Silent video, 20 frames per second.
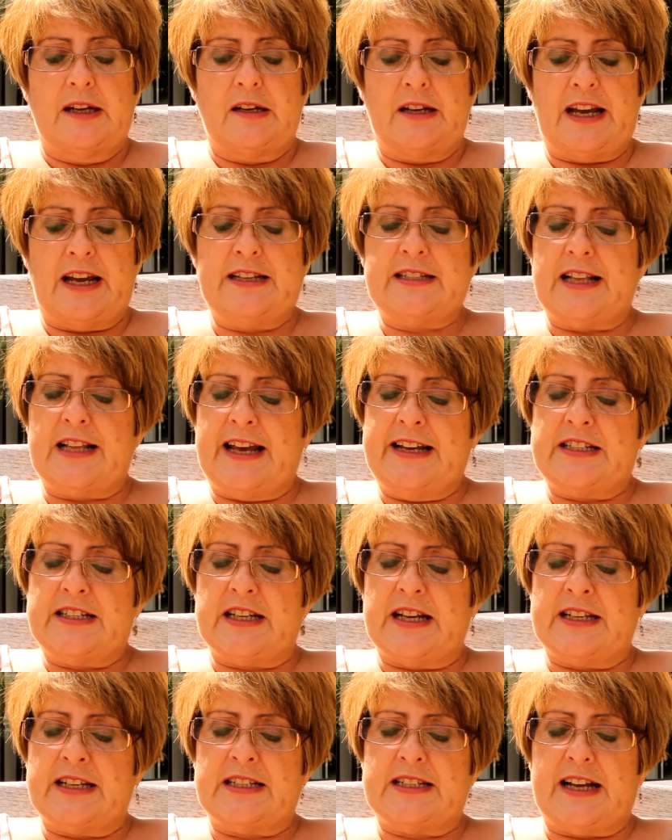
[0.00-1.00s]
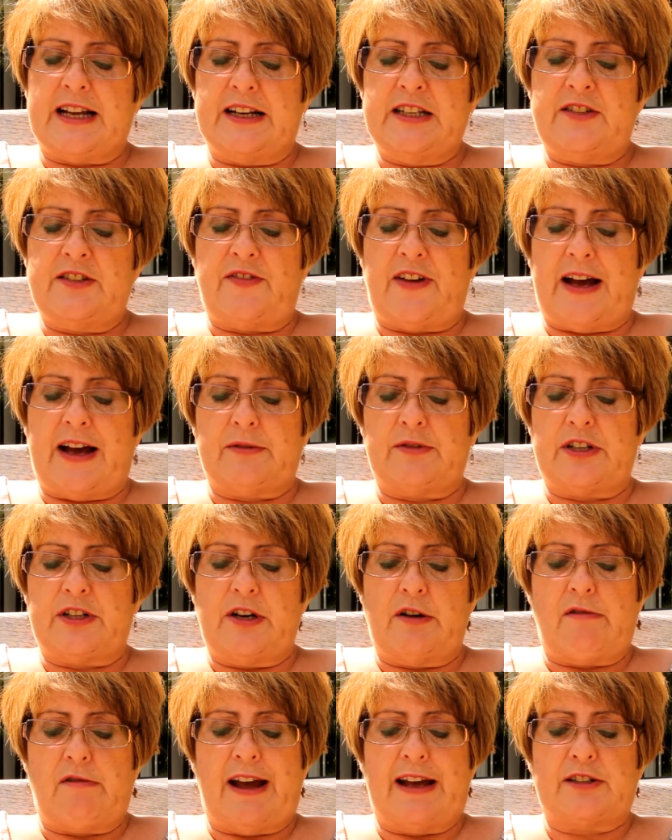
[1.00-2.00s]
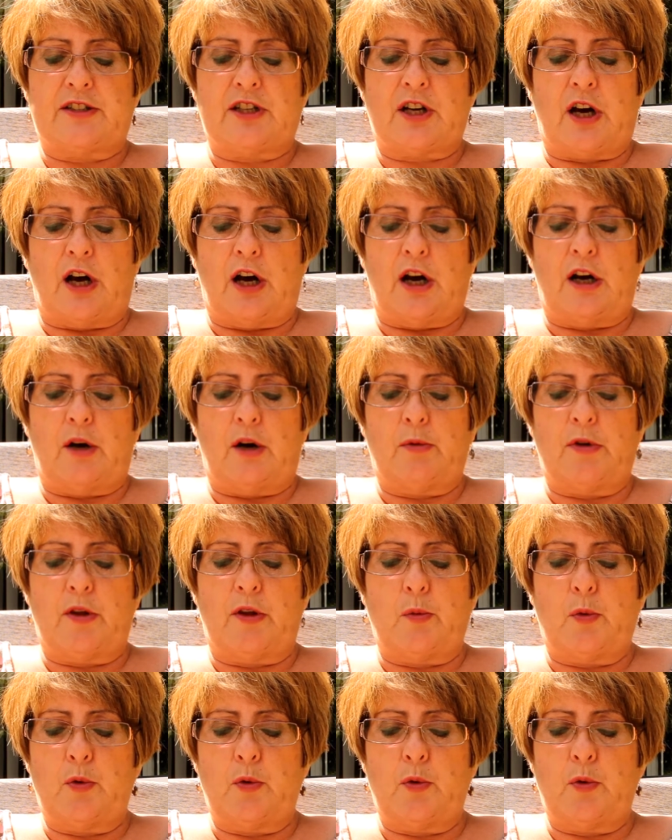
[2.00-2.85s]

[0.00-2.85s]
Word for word: Days later, Estelle is found in a wrecked car with a